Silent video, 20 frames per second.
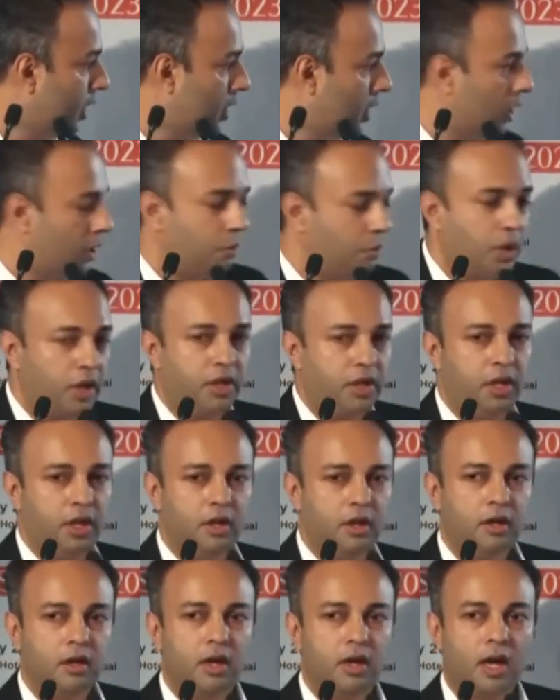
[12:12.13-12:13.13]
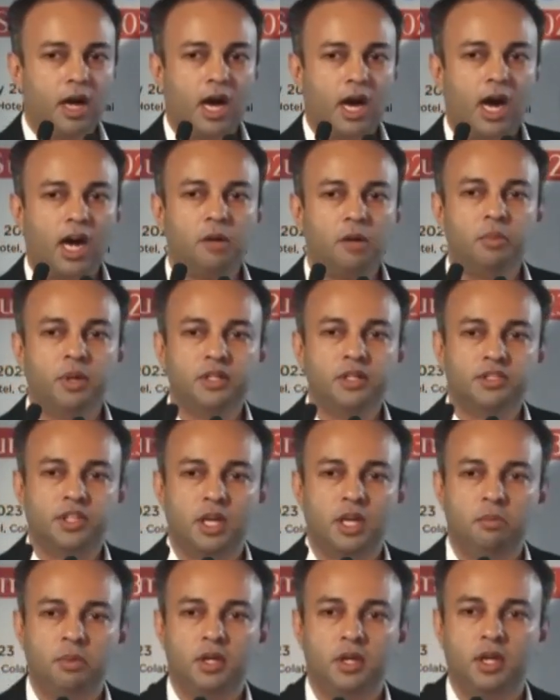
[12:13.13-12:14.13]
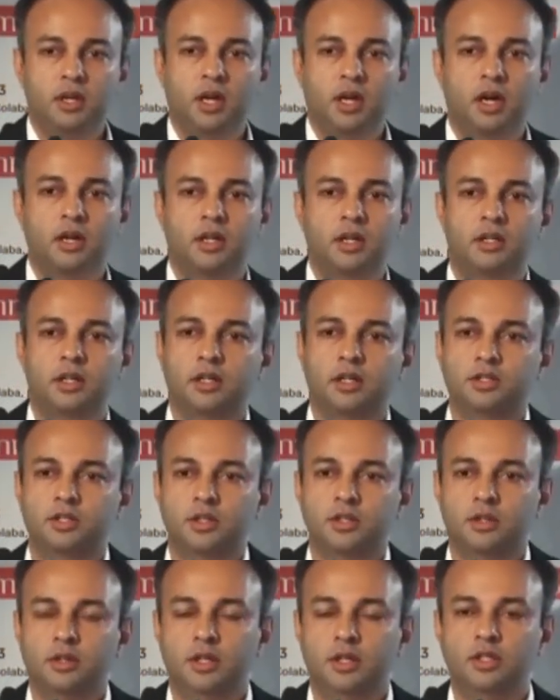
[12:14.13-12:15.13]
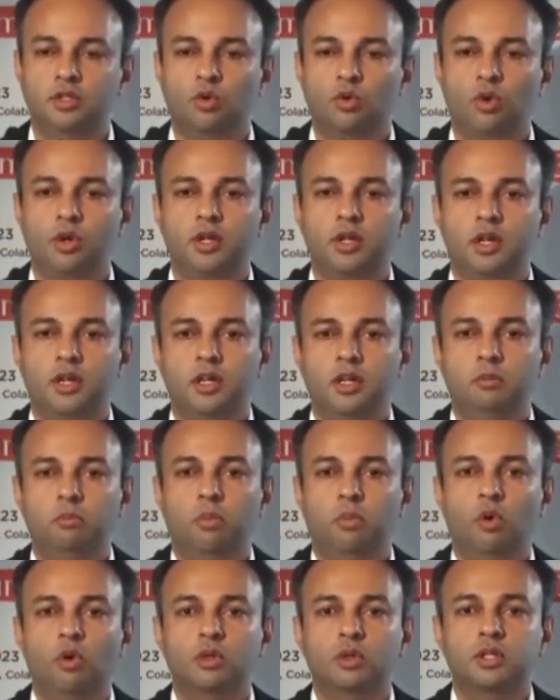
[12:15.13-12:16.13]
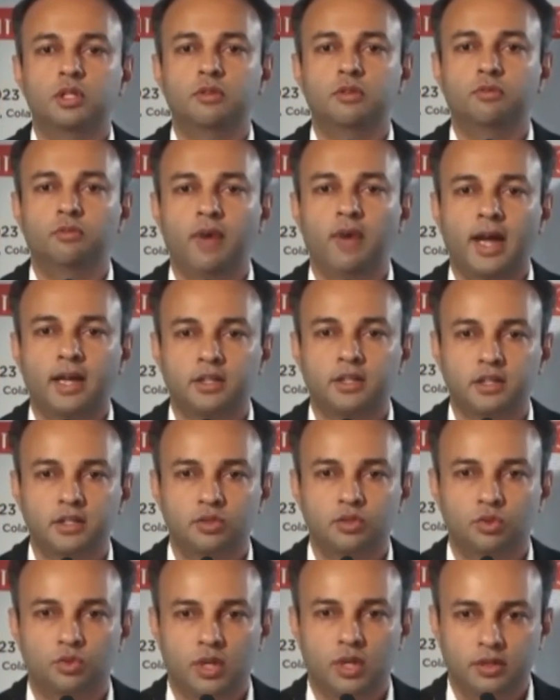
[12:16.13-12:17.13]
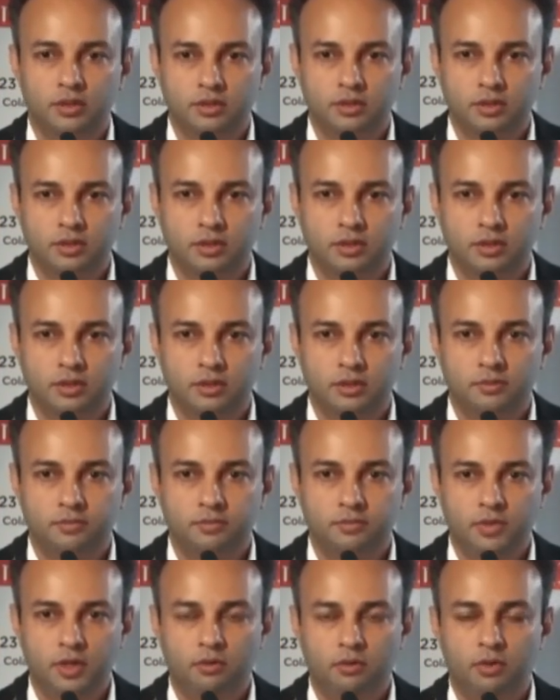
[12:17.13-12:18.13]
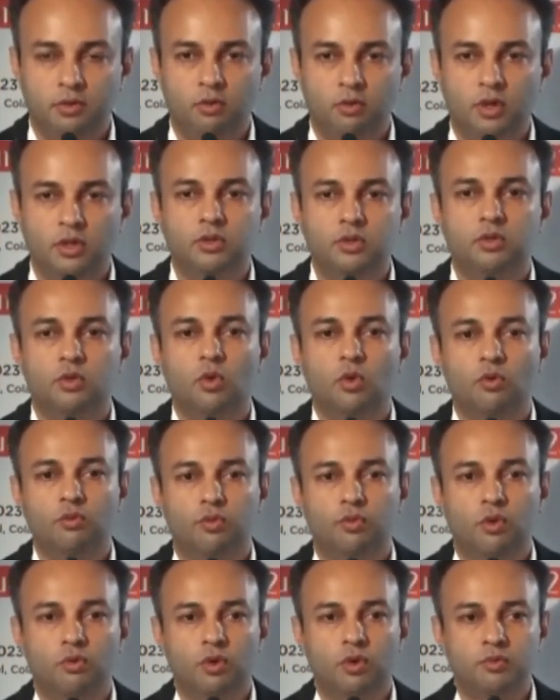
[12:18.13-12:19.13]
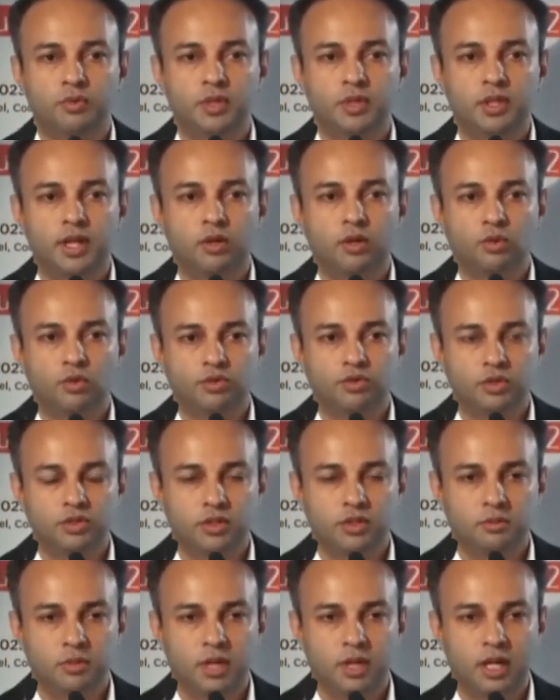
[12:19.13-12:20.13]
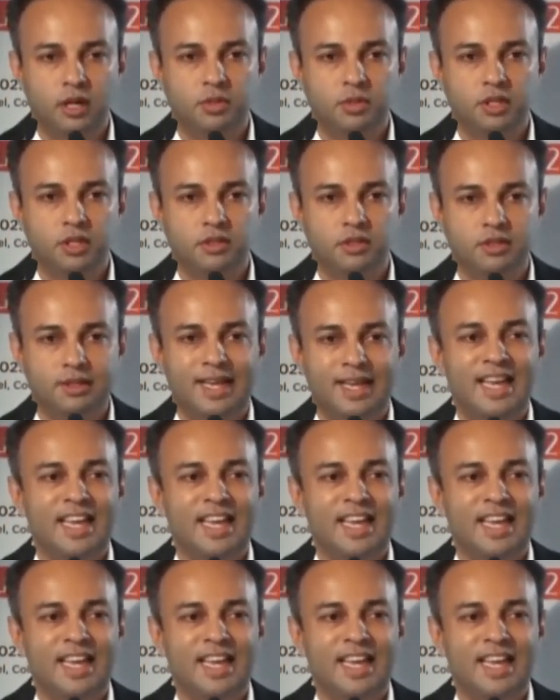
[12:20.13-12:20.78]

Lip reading: But here, urbanscaping and architecture is quite an important factor to consider if we want to go forward with ecosystem adaptation.